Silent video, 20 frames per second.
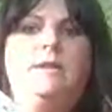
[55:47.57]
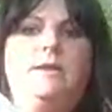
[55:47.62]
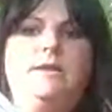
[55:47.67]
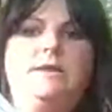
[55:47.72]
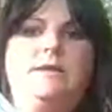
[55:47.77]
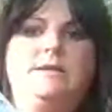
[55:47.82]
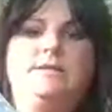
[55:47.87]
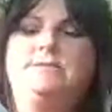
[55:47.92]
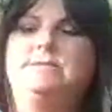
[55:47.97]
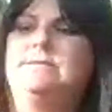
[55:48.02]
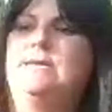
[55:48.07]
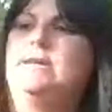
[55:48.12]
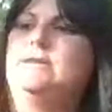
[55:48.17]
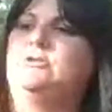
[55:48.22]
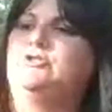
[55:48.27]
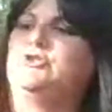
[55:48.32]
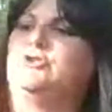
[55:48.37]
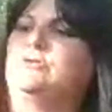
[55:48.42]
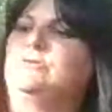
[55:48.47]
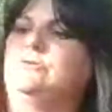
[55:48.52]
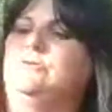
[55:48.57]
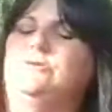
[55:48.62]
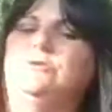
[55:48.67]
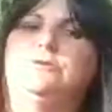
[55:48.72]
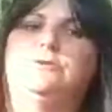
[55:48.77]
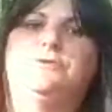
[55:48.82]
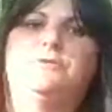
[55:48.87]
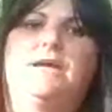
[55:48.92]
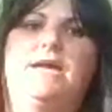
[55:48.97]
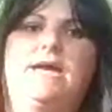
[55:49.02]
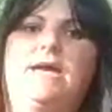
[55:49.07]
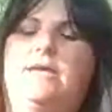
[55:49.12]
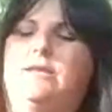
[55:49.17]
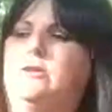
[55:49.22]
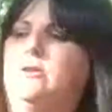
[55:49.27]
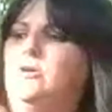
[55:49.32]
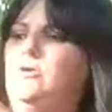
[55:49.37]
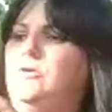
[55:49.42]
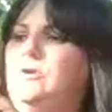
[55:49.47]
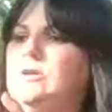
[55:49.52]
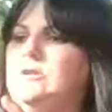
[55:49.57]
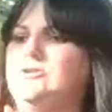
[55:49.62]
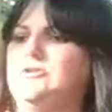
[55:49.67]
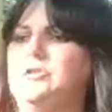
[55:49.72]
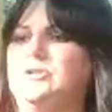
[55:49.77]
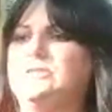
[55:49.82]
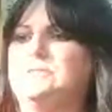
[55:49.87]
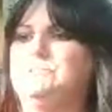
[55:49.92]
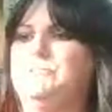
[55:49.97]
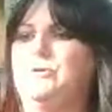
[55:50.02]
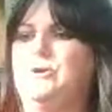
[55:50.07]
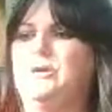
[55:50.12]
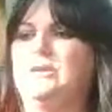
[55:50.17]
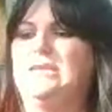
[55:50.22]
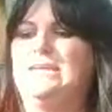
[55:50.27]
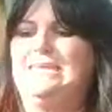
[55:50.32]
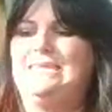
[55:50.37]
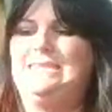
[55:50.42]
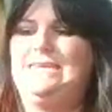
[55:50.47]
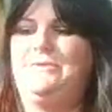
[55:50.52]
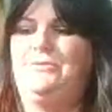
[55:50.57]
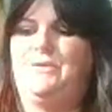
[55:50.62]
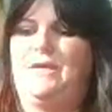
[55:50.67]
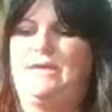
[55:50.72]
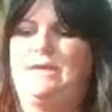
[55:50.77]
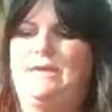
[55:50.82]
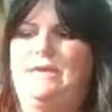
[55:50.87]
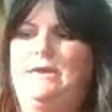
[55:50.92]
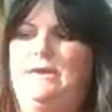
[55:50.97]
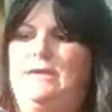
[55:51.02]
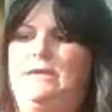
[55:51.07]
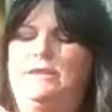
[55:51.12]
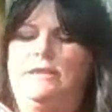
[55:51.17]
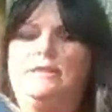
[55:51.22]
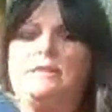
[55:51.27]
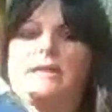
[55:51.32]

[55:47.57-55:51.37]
is a journal that you can just put anything in,